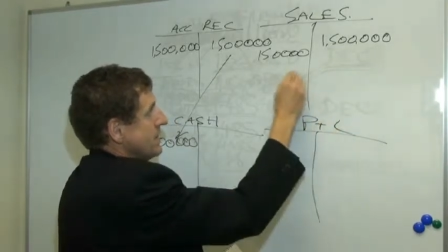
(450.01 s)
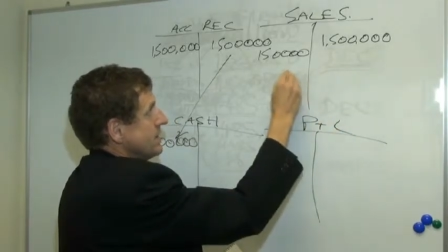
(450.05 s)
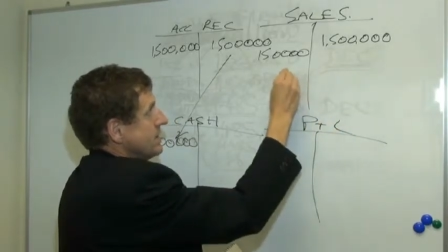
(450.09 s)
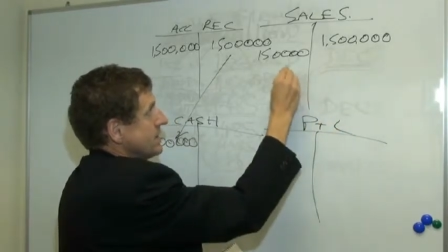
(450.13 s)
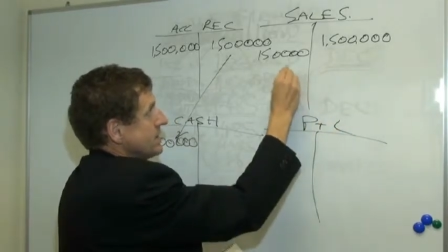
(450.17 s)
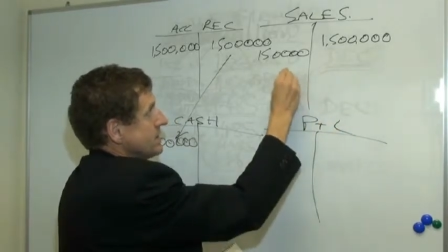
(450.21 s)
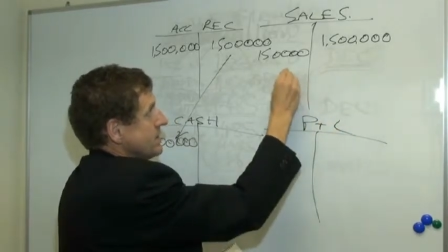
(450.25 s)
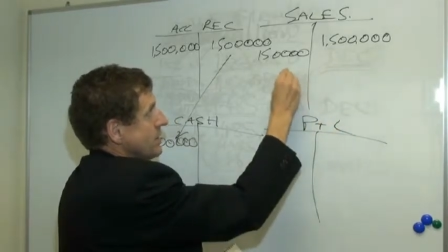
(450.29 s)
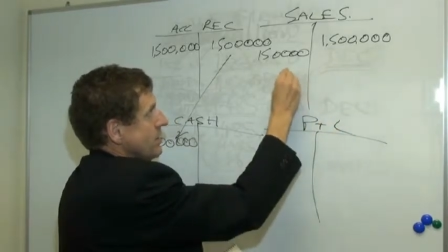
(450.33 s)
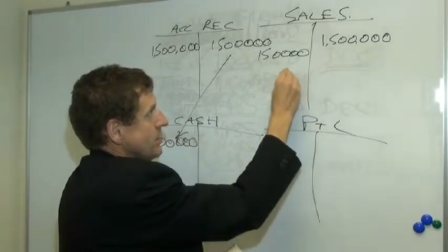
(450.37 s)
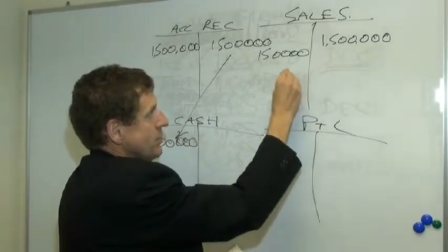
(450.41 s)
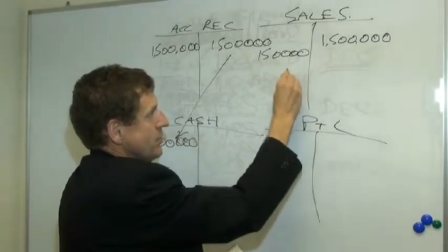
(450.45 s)
And
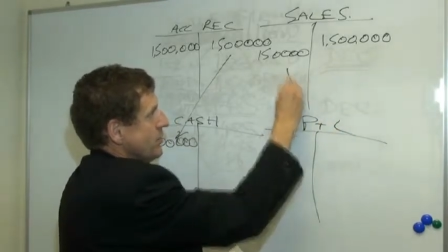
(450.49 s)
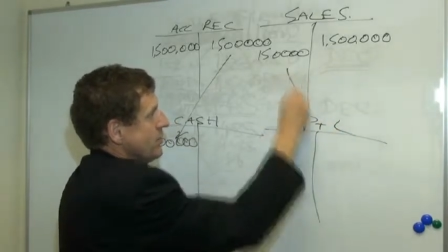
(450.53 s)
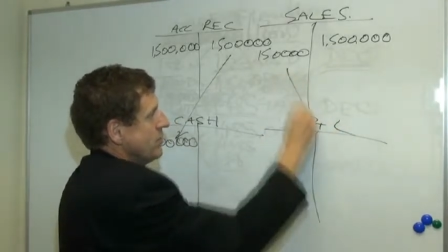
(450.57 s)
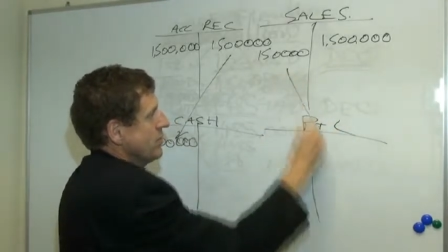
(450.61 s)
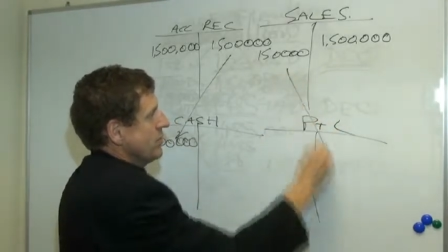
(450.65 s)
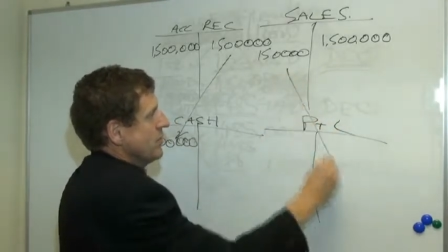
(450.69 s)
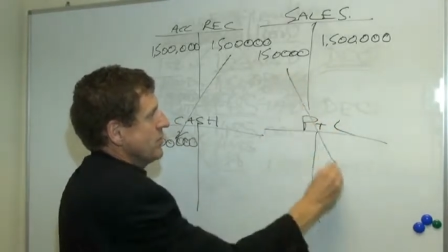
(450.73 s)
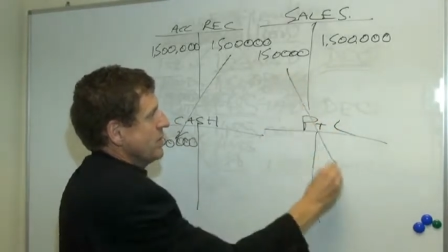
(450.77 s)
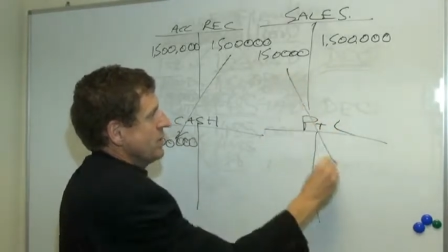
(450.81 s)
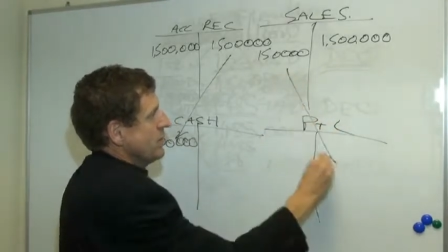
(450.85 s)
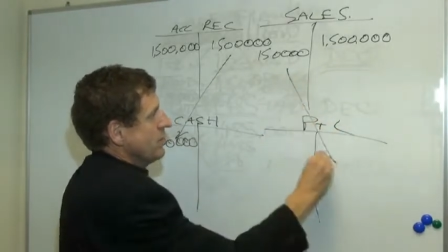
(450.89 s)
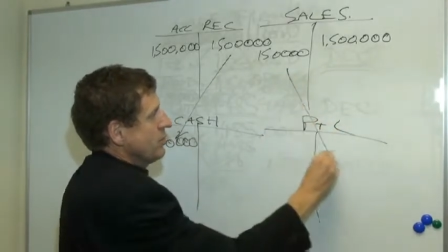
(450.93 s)
so
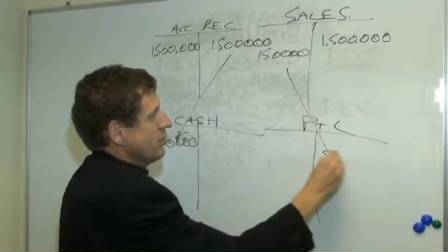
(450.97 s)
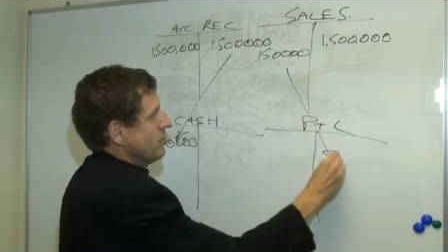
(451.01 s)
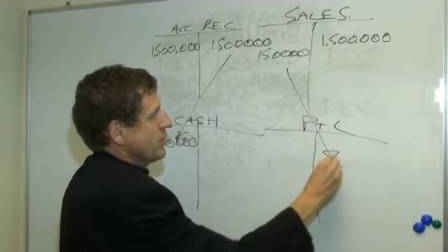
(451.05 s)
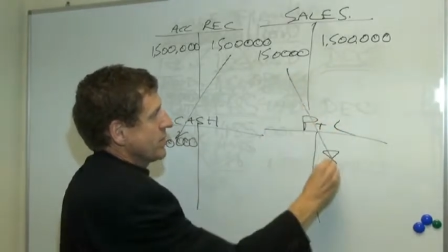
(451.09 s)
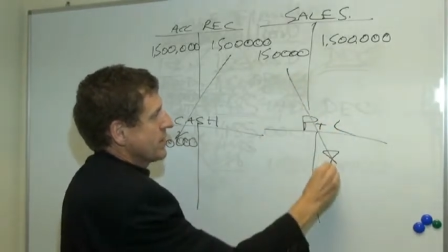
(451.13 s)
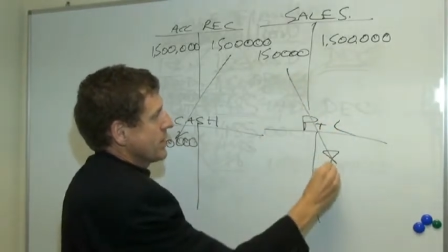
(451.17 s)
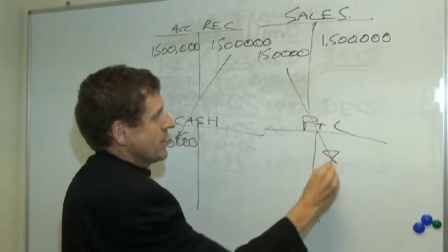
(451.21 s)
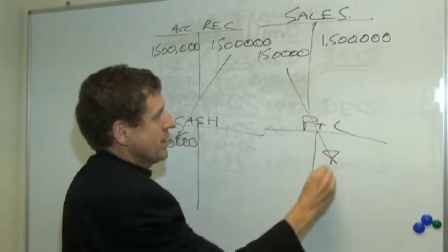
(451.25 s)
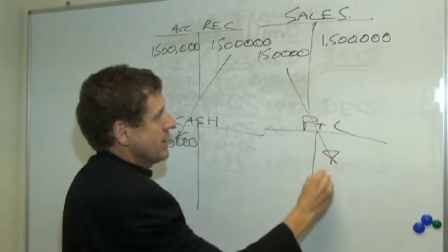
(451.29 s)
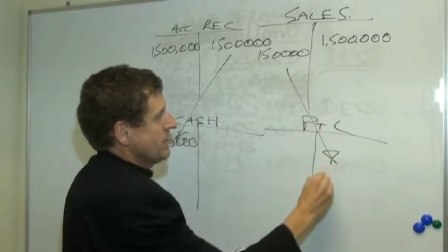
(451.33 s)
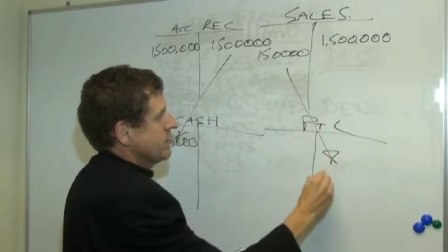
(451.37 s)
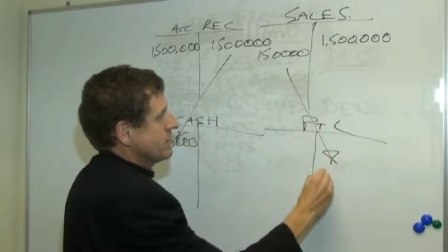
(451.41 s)

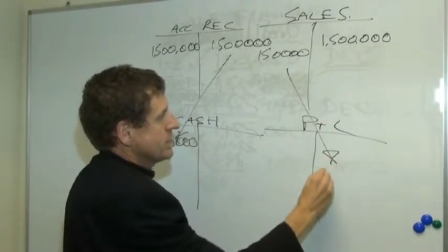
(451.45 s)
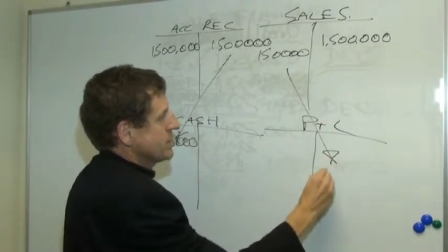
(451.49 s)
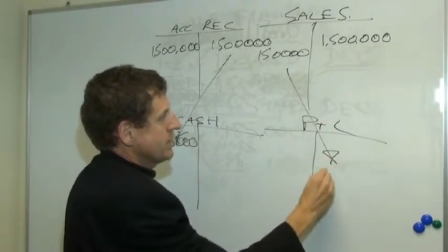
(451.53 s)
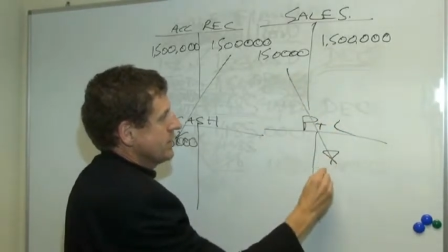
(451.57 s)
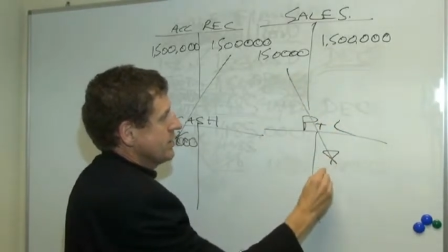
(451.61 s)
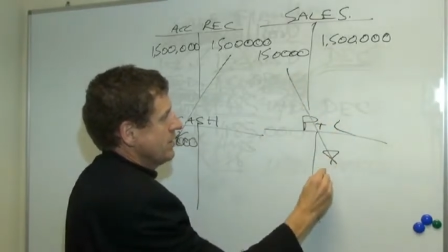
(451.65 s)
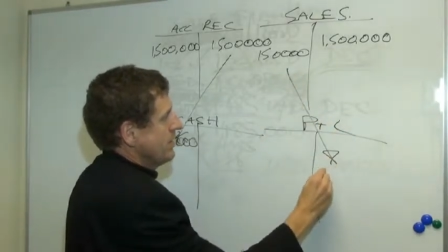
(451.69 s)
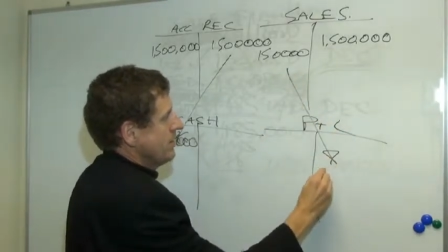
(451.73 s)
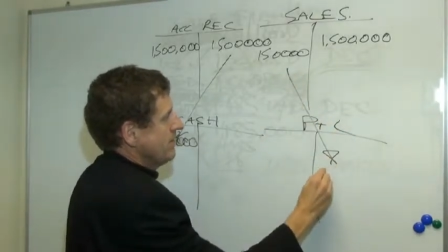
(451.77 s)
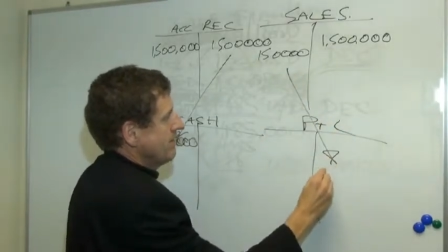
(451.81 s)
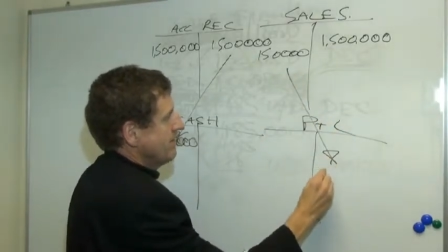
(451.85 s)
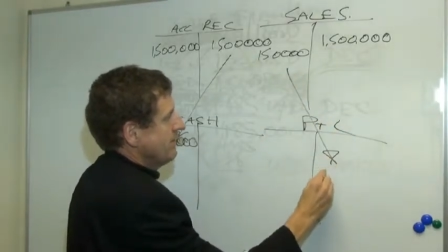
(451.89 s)
we're
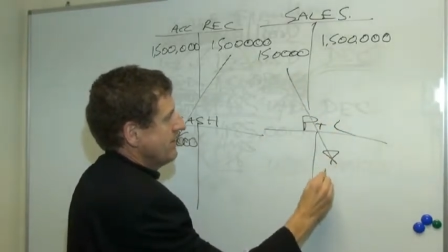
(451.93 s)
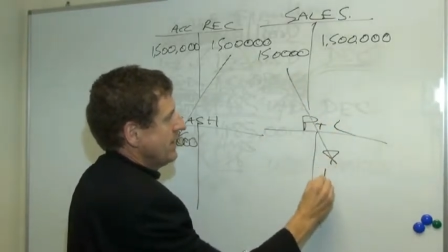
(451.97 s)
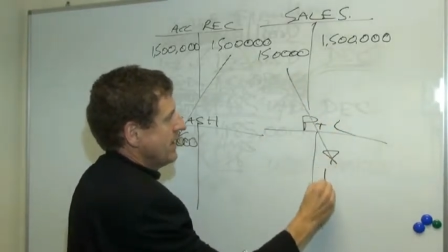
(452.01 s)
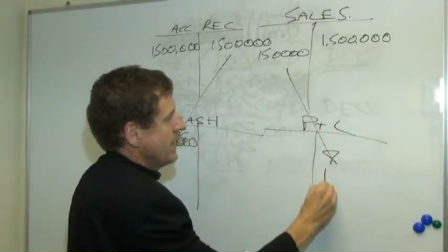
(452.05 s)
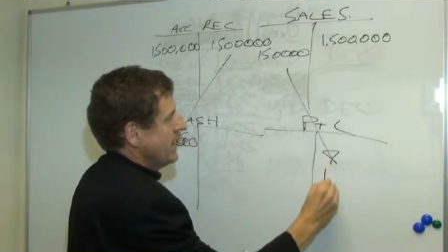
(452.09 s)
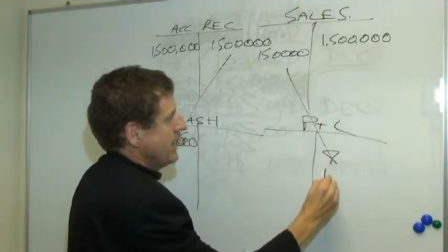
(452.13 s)
closing off,